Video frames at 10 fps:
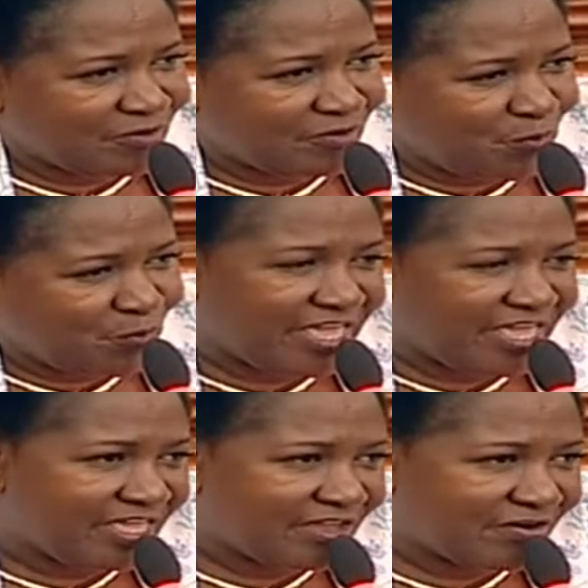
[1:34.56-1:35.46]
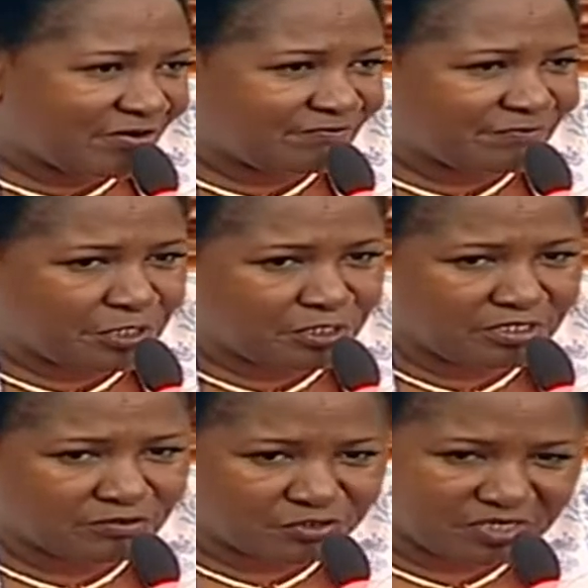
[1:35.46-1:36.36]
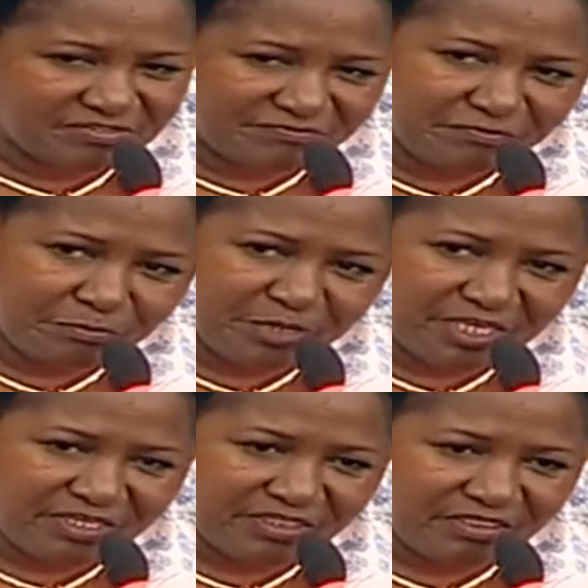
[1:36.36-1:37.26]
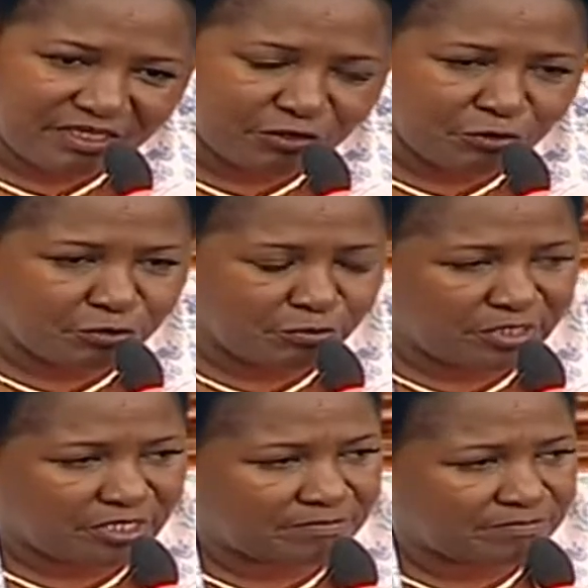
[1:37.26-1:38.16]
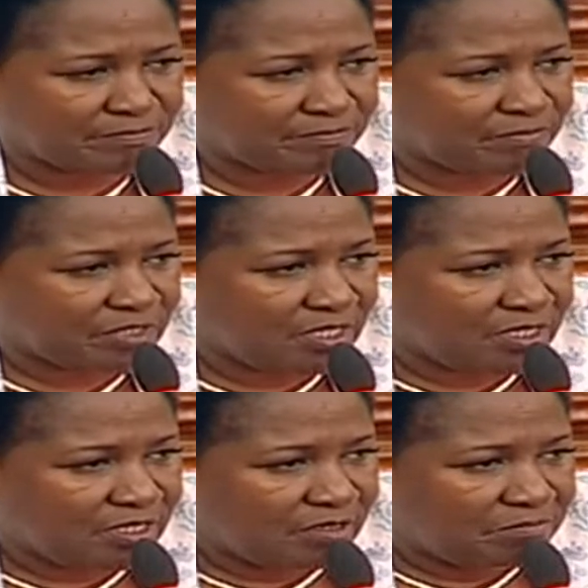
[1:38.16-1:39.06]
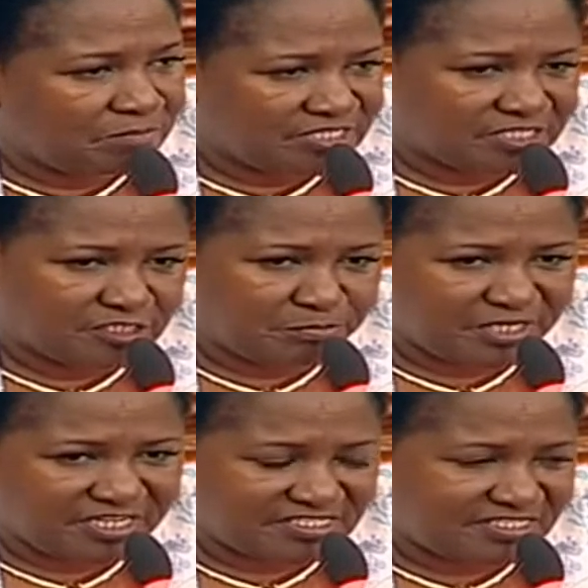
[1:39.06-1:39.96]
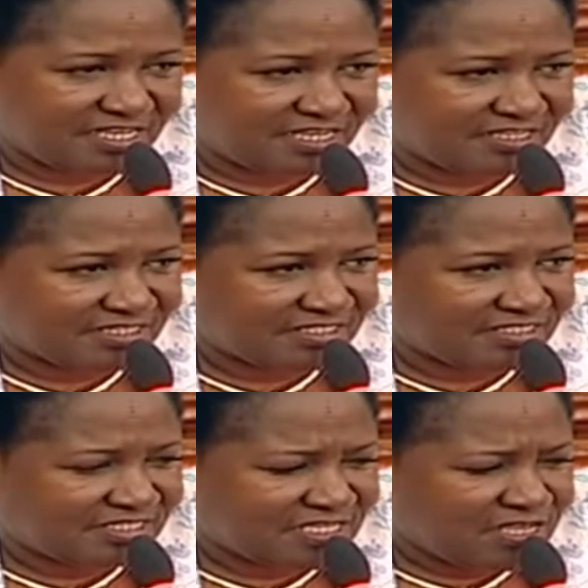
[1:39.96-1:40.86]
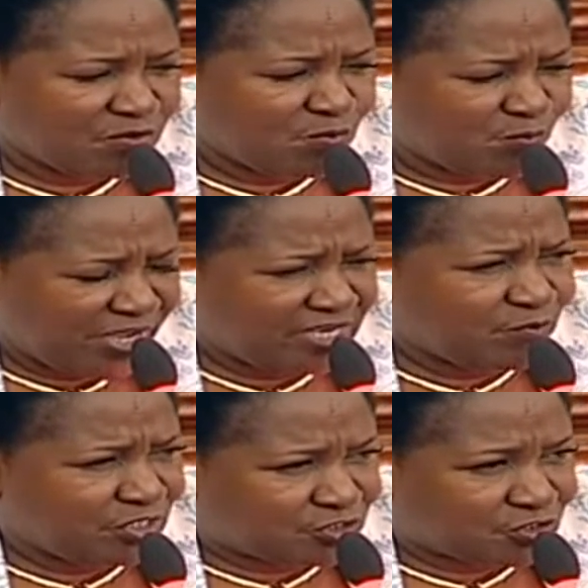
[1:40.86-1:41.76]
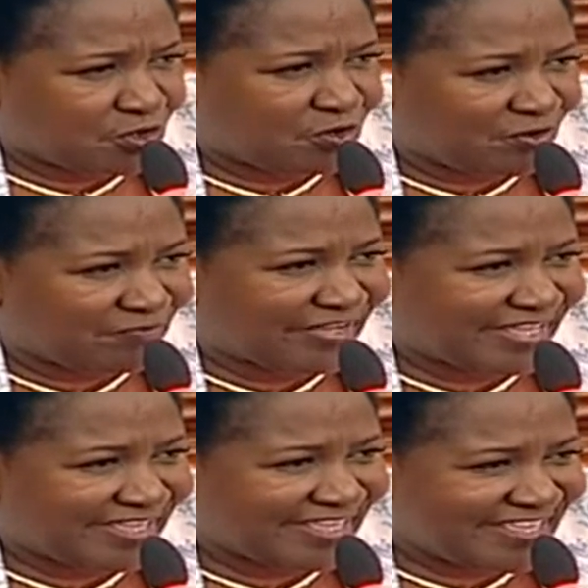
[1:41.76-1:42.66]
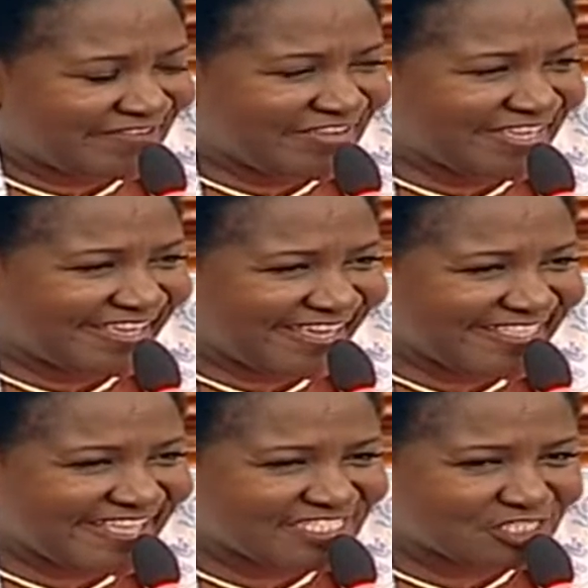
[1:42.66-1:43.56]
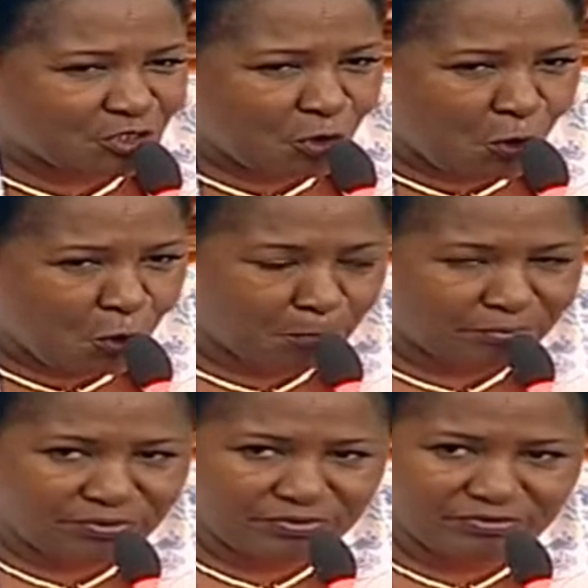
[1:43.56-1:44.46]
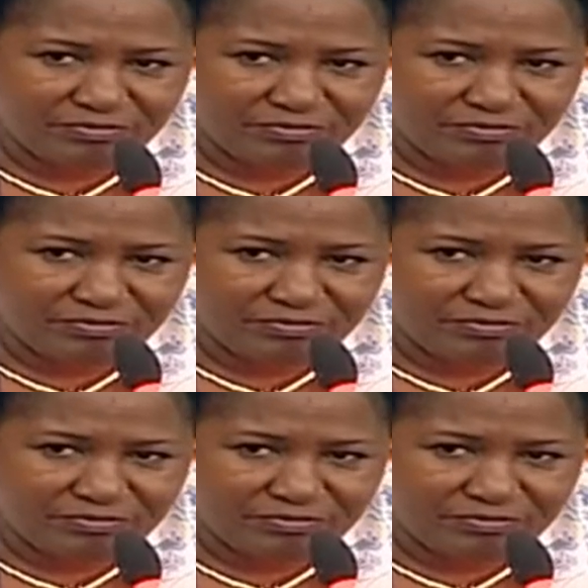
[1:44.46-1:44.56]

way of transforming the economy. Mr. Speaker, sir, when we talk of giving Kenyans hope,